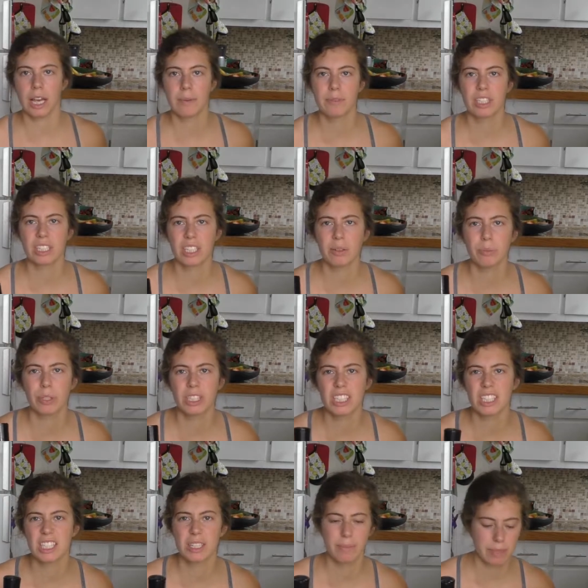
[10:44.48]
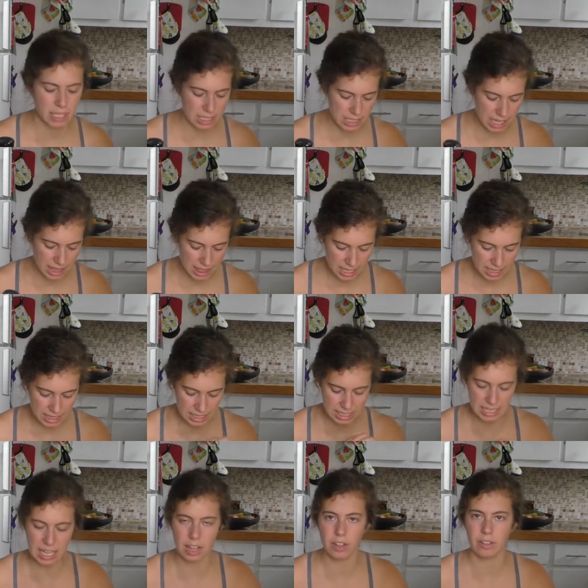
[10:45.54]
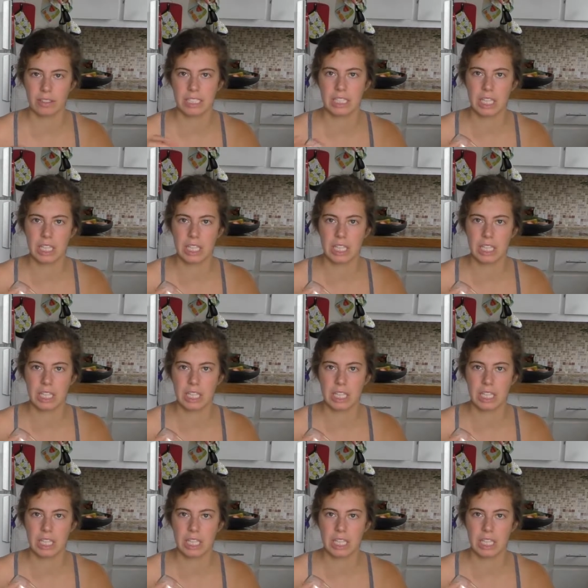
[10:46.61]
I'm just gonna put this in because I think the celery